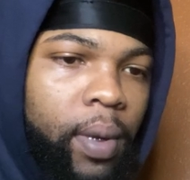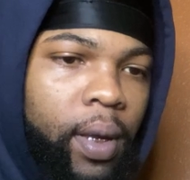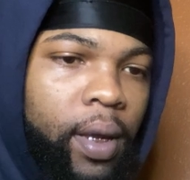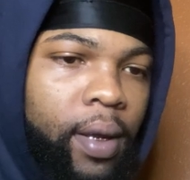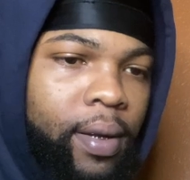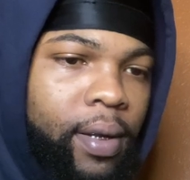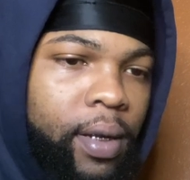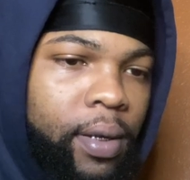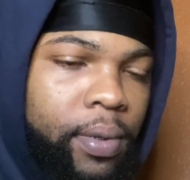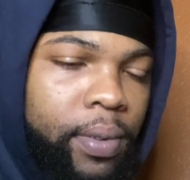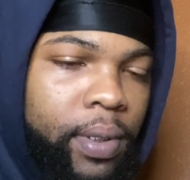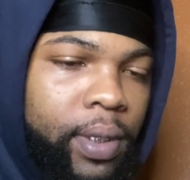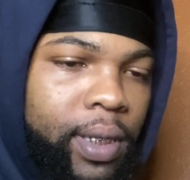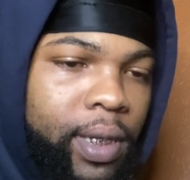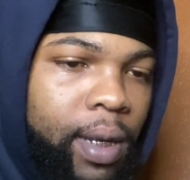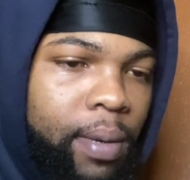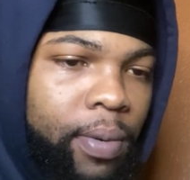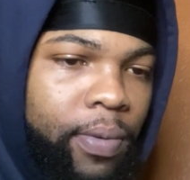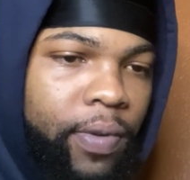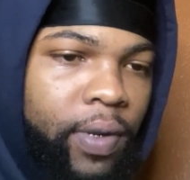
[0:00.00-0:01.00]
know who's
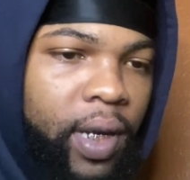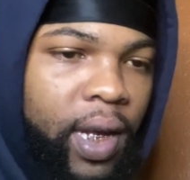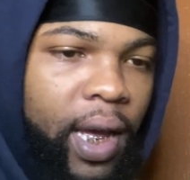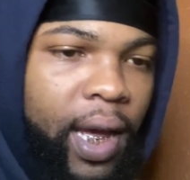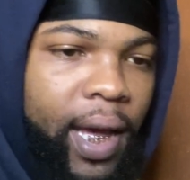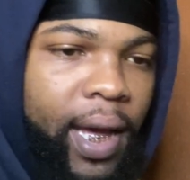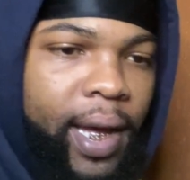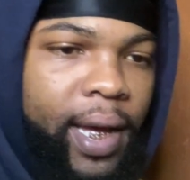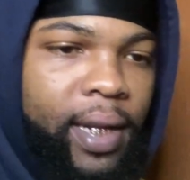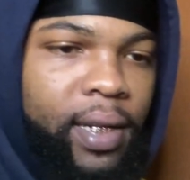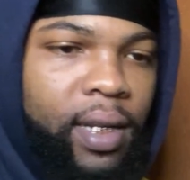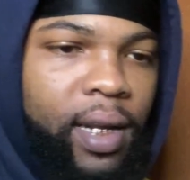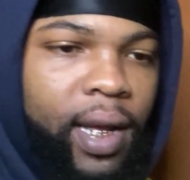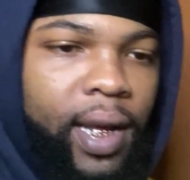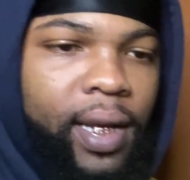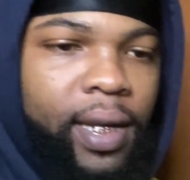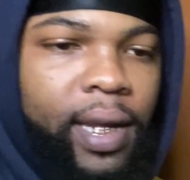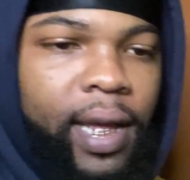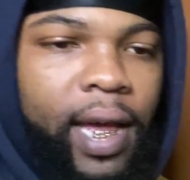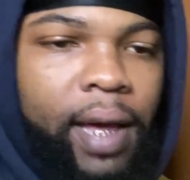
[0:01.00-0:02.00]
coming with the ass
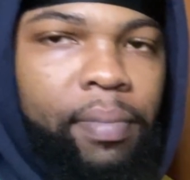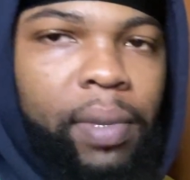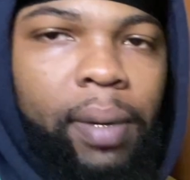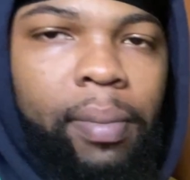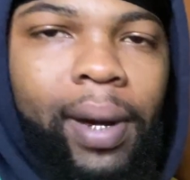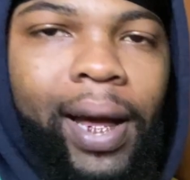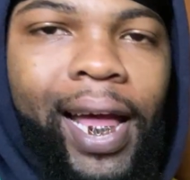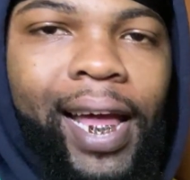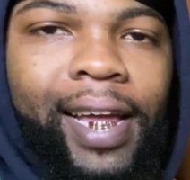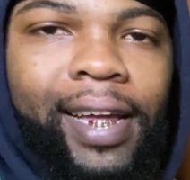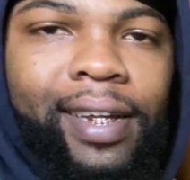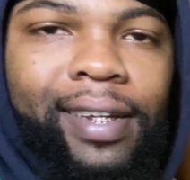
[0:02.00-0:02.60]
like that, my boy.